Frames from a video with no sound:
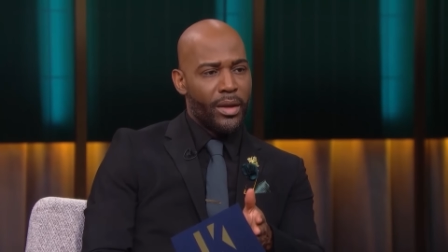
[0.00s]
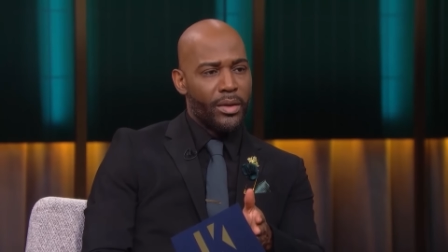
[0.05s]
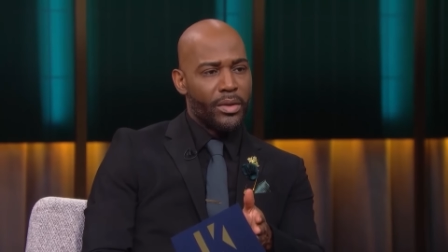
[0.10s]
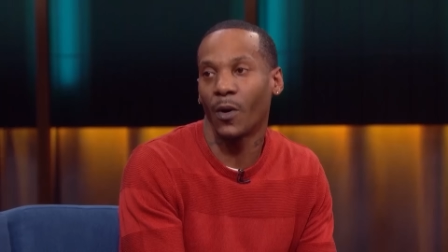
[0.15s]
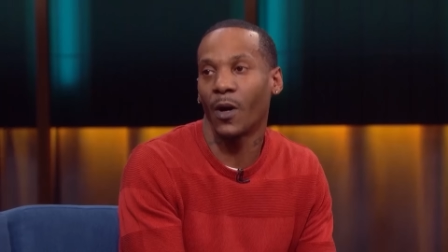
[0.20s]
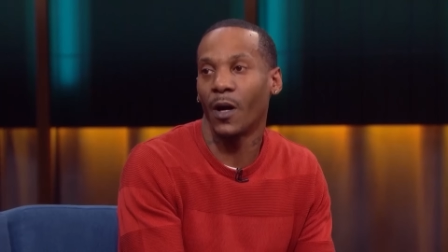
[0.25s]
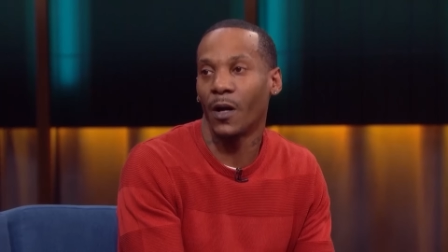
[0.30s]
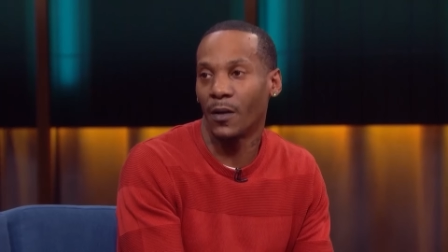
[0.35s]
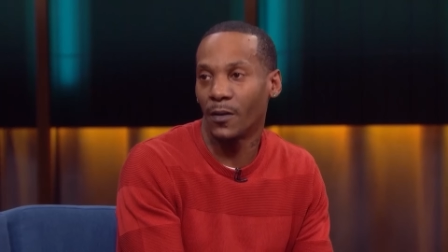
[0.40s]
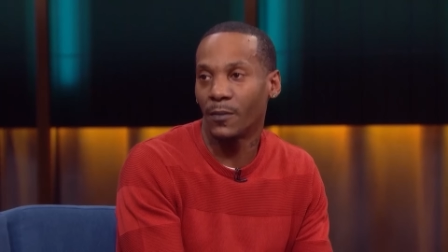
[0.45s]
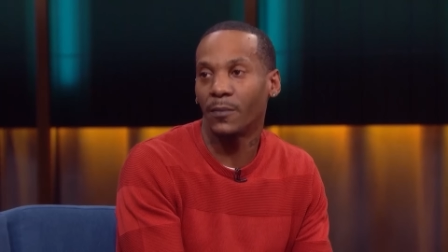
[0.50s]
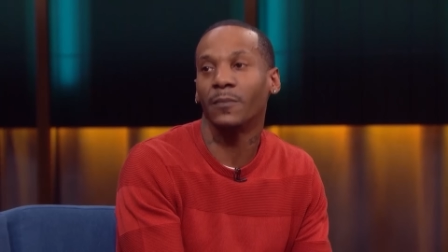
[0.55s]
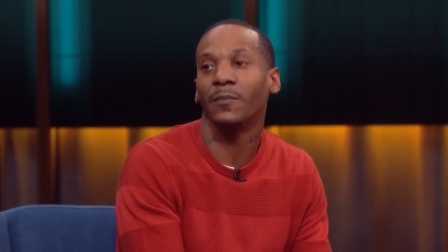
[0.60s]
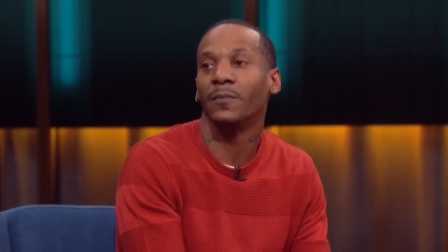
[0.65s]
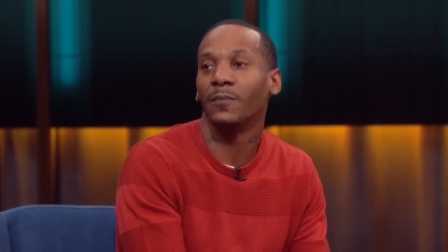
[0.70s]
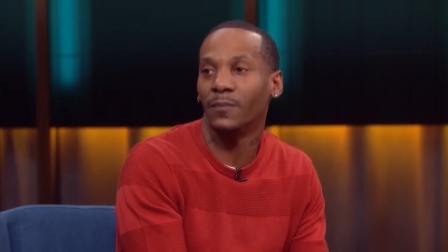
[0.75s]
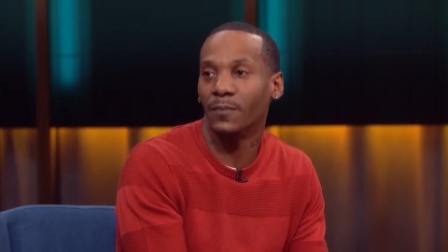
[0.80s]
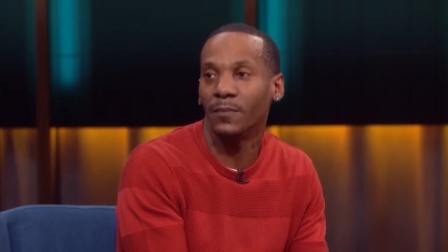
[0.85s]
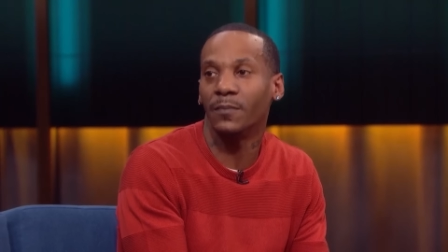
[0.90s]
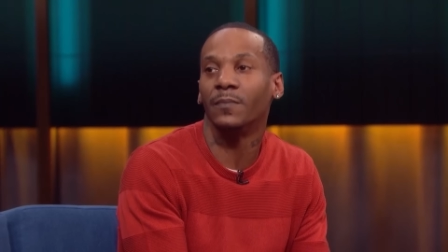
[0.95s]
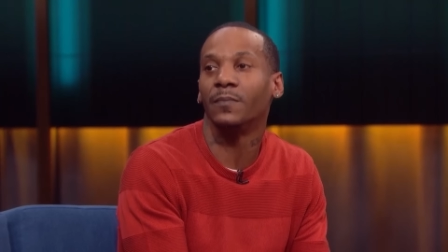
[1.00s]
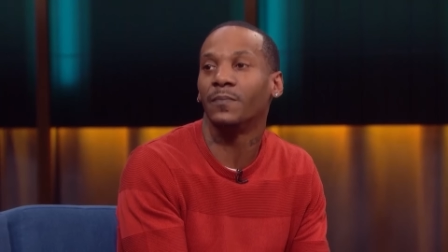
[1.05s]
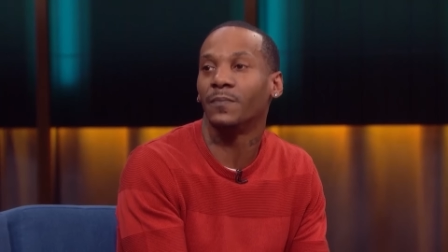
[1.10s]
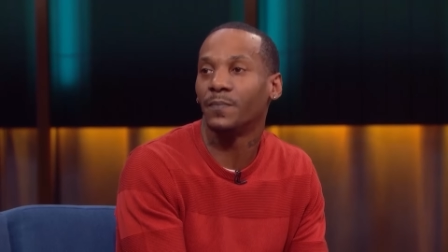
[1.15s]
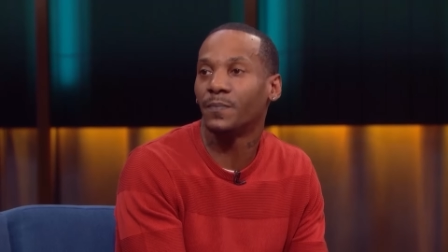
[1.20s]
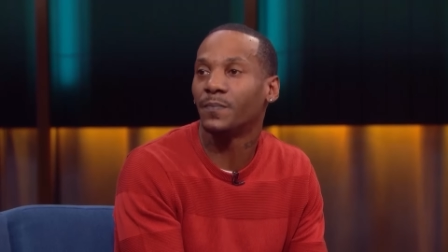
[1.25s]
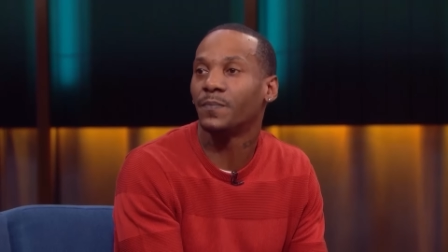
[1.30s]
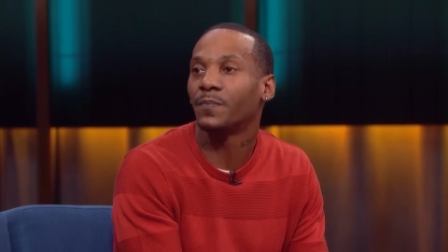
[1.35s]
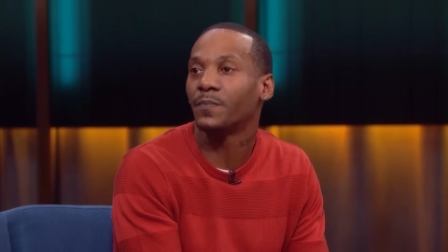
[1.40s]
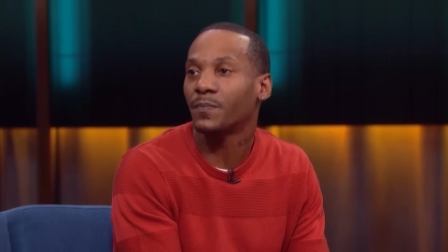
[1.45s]
Right. So,
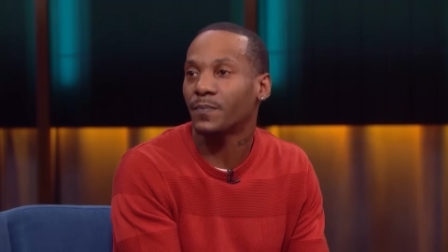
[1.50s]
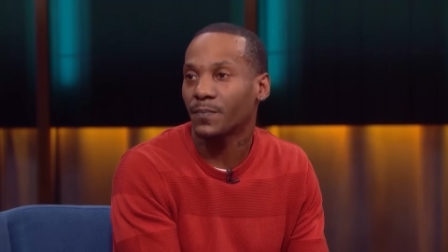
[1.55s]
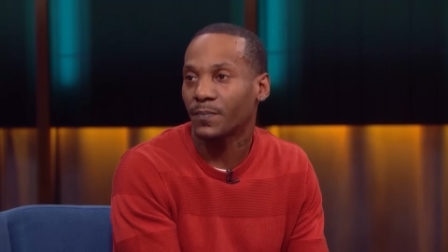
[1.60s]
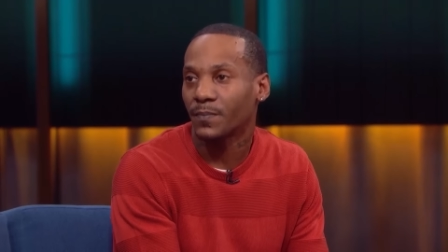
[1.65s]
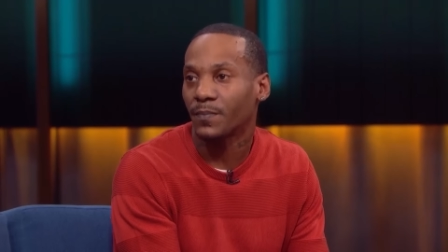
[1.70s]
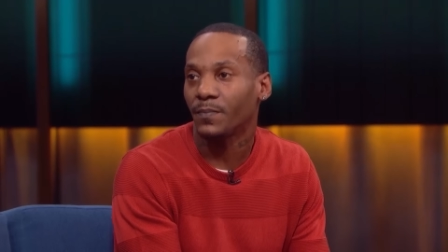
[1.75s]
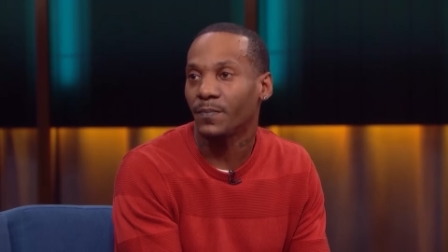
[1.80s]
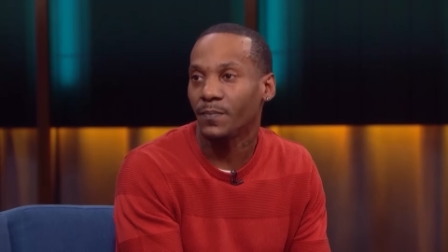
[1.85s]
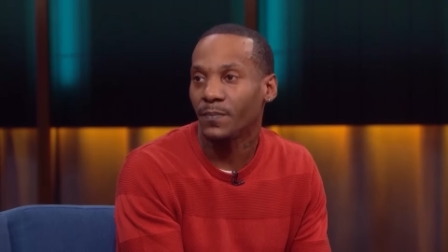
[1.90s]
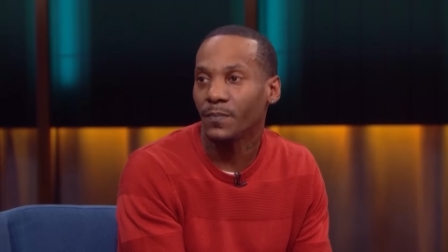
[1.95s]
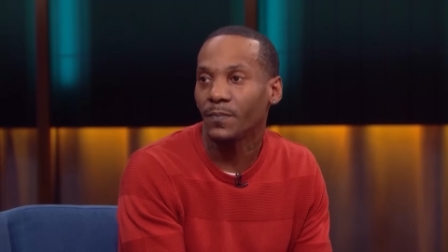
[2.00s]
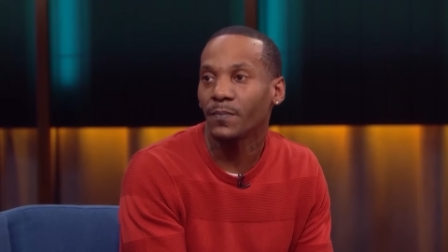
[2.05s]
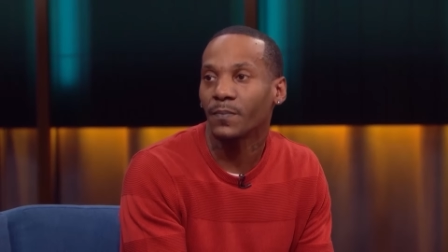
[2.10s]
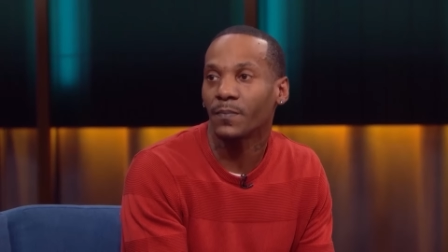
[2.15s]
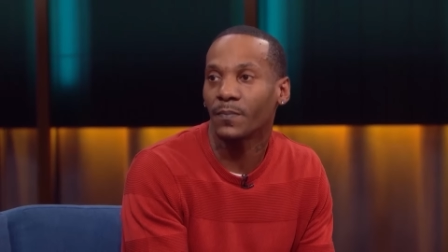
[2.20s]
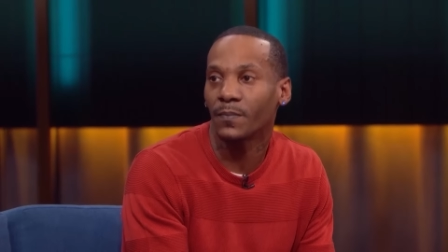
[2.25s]
are you able